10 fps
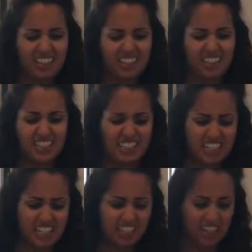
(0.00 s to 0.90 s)
it's
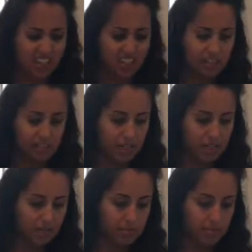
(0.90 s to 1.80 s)
easier
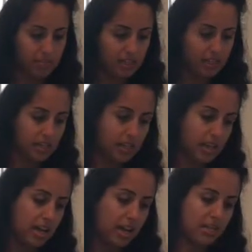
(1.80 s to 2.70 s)
sometimes.
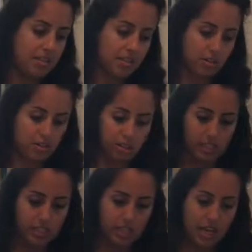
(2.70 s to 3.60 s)
And then you
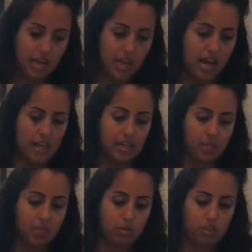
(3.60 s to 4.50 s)
see the egg
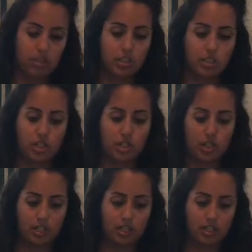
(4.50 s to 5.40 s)
will
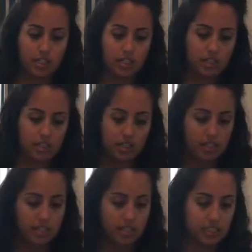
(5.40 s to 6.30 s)
start
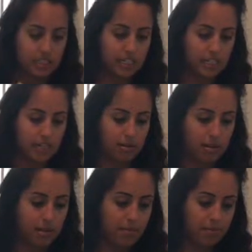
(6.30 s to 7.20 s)
sticking a
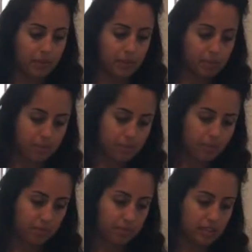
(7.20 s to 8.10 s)
bit
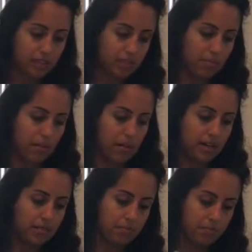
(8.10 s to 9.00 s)
to the
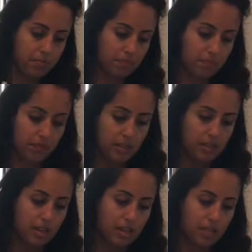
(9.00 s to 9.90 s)
bottom.
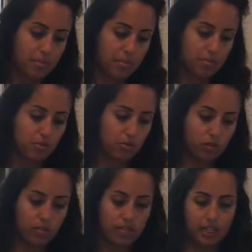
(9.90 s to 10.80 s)
But I'm just
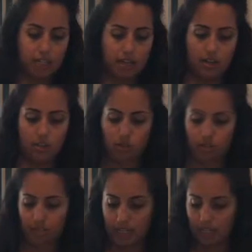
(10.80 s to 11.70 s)
working it around so
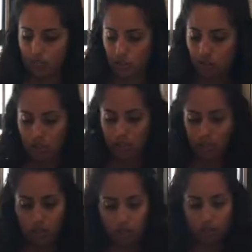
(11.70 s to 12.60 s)
that it gets cooked. You
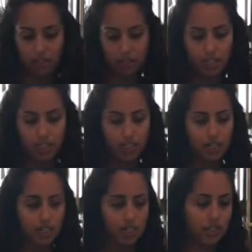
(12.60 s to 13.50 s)
can lower your heat
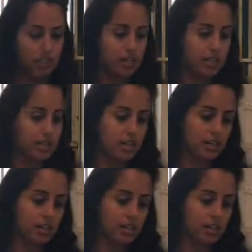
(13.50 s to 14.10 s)
here.